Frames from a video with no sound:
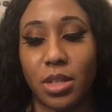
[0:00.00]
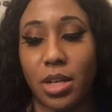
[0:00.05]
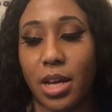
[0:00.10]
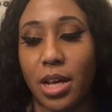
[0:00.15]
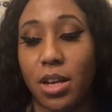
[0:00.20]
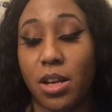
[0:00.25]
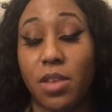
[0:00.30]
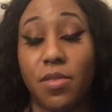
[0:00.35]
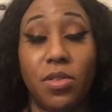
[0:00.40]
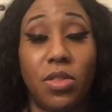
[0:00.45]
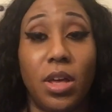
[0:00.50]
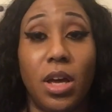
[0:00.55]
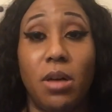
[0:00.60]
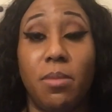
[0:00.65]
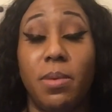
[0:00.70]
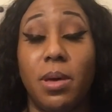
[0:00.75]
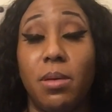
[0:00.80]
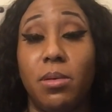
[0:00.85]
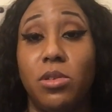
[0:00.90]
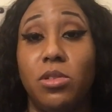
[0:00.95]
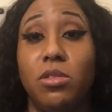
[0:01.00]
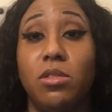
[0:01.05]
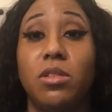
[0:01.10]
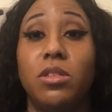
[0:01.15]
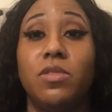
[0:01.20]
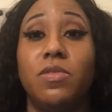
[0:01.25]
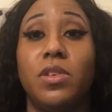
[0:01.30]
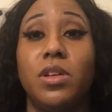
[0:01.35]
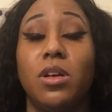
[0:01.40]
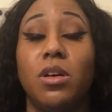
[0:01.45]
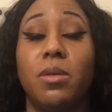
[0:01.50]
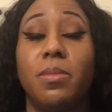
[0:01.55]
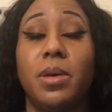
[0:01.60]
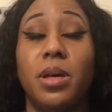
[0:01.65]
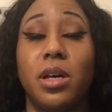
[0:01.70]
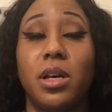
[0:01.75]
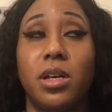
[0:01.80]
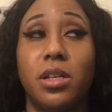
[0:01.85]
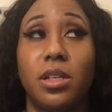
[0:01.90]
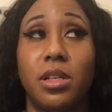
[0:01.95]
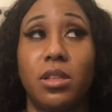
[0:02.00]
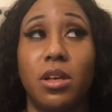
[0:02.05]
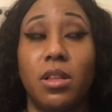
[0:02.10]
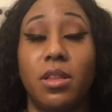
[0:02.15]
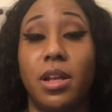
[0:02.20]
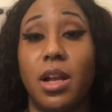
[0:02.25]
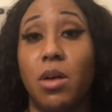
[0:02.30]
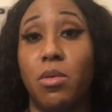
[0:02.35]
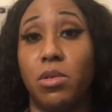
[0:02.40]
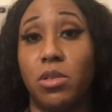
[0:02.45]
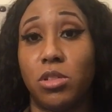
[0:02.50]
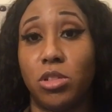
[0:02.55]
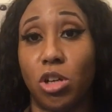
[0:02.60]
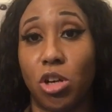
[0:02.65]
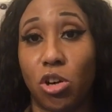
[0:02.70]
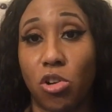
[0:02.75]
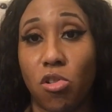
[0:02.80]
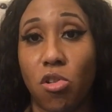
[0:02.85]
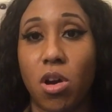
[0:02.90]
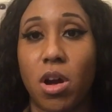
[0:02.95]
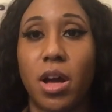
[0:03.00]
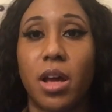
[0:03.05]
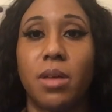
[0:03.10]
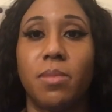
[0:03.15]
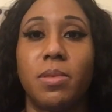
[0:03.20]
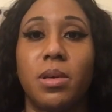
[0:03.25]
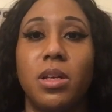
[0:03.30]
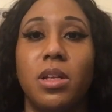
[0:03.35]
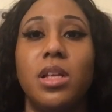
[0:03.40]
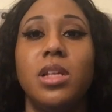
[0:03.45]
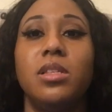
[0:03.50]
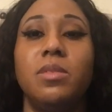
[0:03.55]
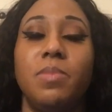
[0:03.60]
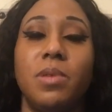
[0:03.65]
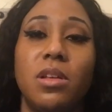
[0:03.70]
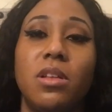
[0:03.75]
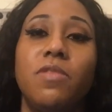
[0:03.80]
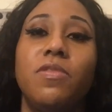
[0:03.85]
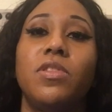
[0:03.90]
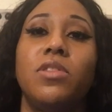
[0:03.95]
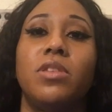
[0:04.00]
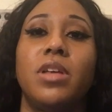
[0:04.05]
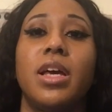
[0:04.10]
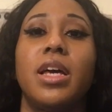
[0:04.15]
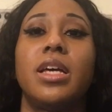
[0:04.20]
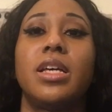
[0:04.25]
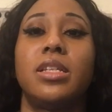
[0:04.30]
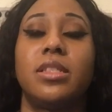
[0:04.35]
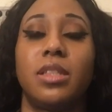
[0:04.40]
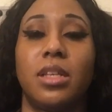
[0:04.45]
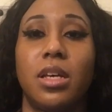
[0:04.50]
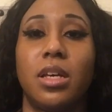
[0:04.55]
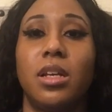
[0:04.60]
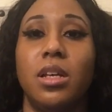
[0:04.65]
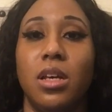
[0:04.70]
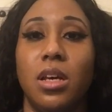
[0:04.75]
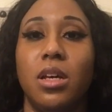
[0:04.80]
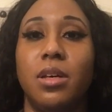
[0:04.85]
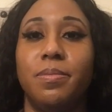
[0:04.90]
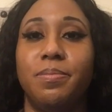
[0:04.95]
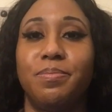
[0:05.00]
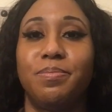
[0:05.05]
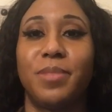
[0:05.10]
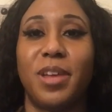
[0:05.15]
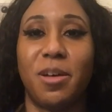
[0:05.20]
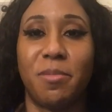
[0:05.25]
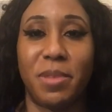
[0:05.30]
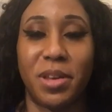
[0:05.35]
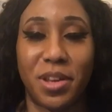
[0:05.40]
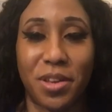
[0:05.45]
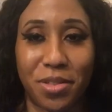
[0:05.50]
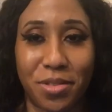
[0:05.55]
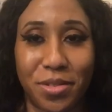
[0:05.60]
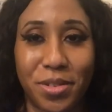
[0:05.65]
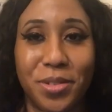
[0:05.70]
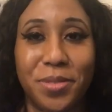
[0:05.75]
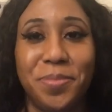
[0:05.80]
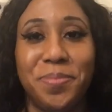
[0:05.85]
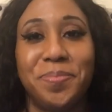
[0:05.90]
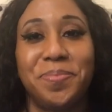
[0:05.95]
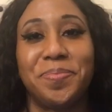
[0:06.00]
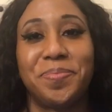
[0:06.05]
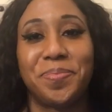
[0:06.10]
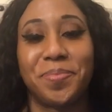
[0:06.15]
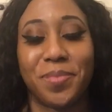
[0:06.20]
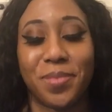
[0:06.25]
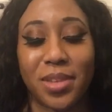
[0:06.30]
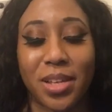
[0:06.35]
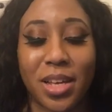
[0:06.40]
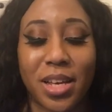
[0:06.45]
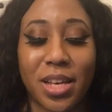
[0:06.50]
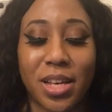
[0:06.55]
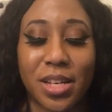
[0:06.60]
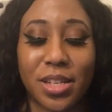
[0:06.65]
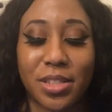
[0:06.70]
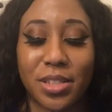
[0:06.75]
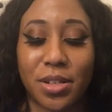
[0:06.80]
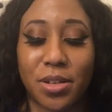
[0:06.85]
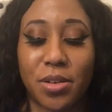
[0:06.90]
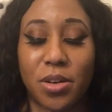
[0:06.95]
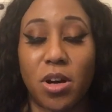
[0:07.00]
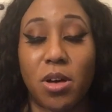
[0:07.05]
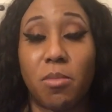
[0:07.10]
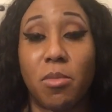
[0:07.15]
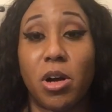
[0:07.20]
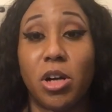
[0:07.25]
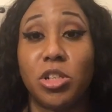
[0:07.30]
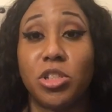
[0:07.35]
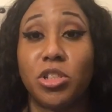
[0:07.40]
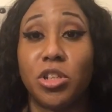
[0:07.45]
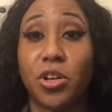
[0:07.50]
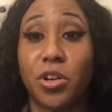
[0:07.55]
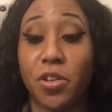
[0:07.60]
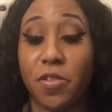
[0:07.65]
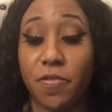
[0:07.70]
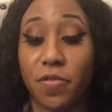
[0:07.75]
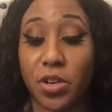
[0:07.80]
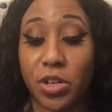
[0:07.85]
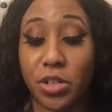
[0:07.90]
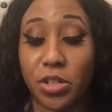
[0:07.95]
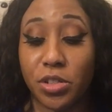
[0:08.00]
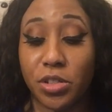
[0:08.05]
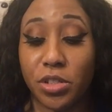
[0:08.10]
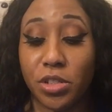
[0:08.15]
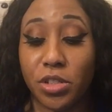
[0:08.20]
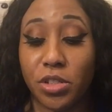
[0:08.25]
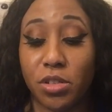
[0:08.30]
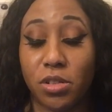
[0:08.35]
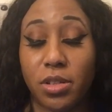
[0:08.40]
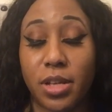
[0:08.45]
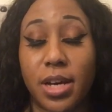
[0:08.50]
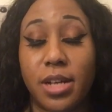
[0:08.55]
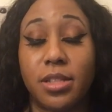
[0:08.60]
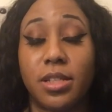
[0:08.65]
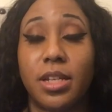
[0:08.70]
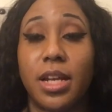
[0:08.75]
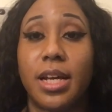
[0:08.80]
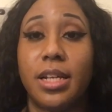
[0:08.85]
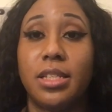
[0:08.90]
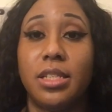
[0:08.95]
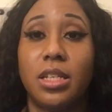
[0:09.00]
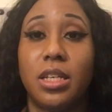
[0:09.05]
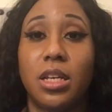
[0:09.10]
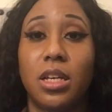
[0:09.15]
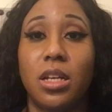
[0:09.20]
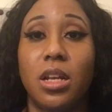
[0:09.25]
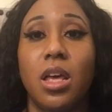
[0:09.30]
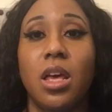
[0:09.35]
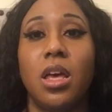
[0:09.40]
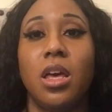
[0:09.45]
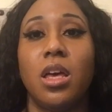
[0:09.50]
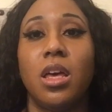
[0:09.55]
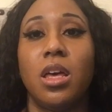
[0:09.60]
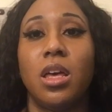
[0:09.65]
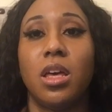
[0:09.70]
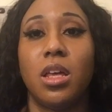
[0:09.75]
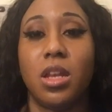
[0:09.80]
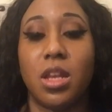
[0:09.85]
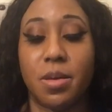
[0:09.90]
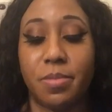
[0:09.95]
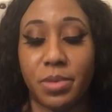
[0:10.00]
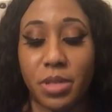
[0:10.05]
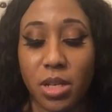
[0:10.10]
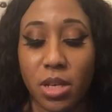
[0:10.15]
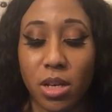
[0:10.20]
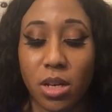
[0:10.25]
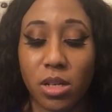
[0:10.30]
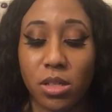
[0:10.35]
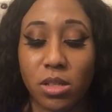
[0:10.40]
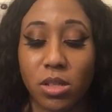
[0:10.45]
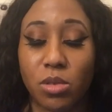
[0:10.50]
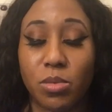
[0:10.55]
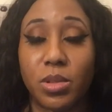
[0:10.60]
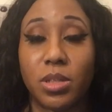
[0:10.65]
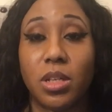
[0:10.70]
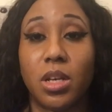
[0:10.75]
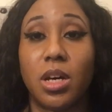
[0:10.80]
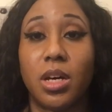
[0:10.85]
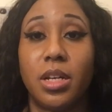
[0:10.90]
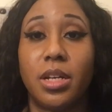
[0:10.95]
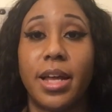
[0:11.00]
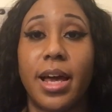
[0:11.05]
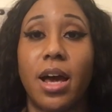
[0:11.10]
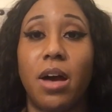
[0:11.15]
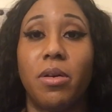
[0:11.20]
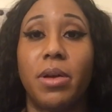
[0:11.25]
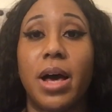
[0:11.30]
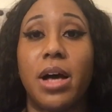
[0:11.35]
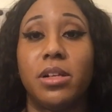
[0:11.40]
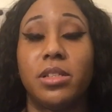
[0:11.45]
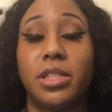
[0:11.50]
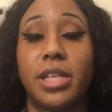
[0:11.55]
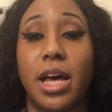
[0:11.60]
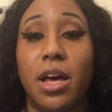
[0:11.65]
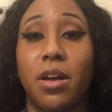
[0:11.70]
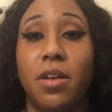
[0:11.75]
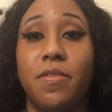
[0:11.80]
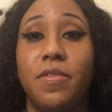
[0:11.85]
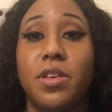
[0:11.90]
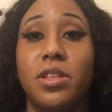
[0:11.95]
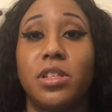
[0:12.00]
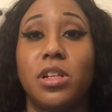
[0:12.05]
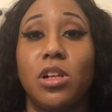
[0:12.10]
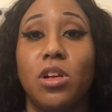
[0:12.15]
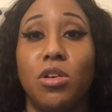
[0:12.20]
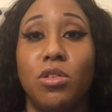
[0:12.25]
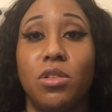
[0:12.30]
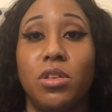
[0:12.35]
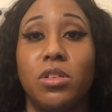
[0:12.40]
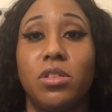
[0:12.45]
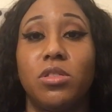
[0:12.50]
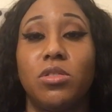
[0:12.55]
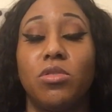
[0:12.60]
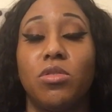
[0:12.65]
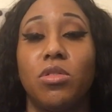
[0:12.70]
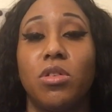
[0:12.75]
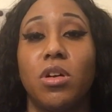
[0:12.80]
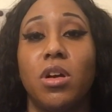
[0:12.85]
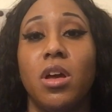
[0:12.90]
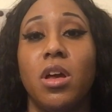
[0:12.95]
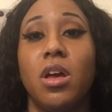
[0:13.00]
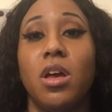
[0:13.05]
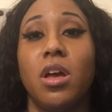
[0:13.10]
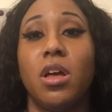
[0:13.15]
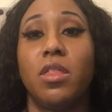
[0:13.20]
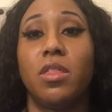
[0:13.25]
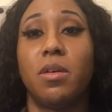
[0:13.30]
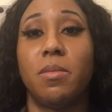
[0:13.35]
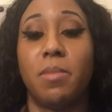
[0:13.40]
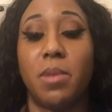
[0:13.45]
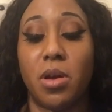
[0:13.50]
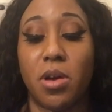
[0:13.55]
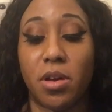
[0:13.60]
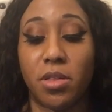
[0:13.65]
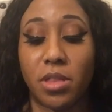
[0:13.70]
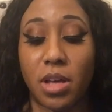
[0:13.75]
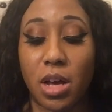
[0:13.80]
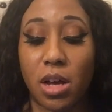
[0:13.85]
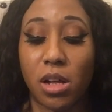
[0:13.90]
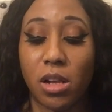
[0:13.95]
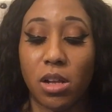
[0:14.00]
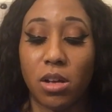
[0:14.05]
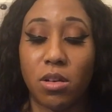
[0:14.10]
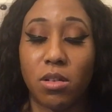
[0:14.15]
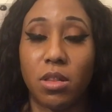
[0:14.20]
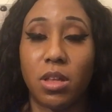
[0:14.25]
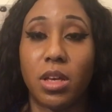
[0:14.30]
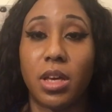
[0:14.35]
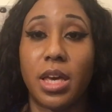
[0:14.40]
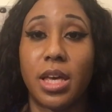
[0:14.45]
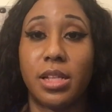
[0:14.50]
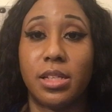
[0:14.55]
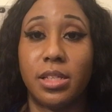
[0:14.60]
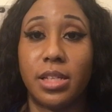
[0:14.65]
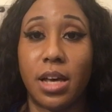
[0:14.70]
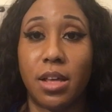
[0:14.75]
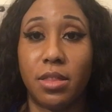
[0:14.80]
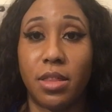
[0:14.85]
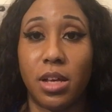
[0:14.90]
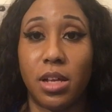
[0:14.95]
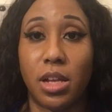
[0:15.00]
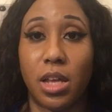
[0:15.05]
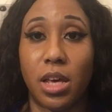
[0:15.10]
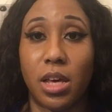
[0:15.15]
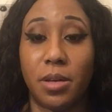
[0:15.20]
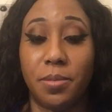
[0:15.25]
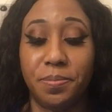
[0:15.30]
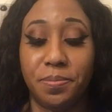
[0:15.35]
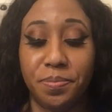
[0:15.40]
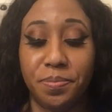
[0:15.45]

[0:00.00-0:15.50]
I didn't even think I'd be able to do this video because I thought that I would start crying, but it's been a few days, and I'll make it through. So, on March 31st, 2019, Nipsey Hussle was gunned down outside of his clothing store, the Marathon Clothing in South L.A.